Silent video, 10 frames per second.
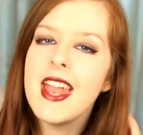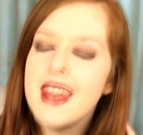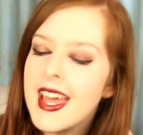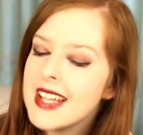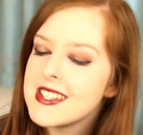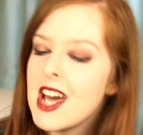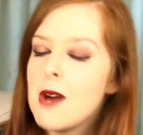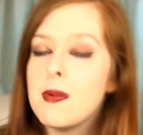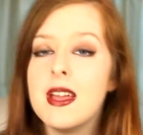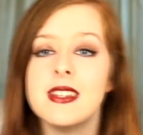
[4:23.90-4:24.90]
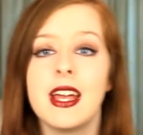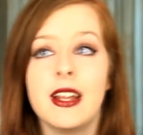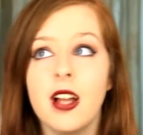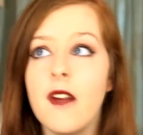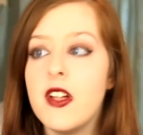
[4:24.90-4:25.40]
Next up is
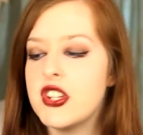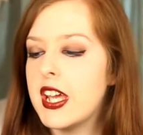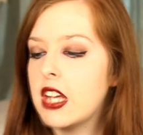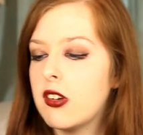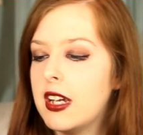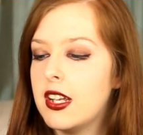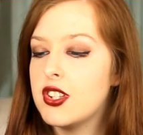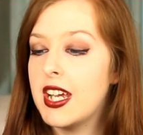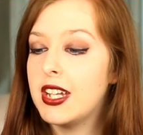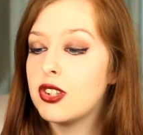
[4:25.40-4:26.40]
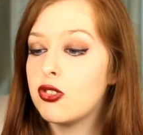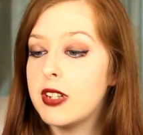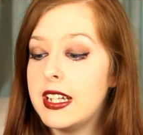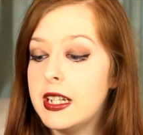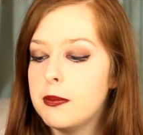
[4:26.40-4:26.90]
another Jane
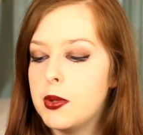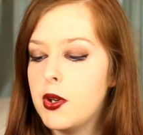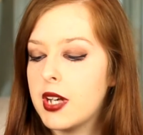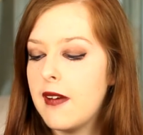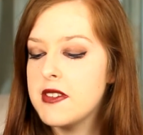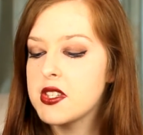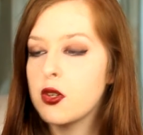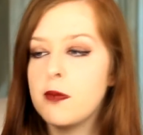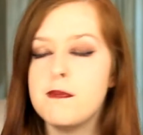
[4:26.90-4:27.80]
Green book, and this is called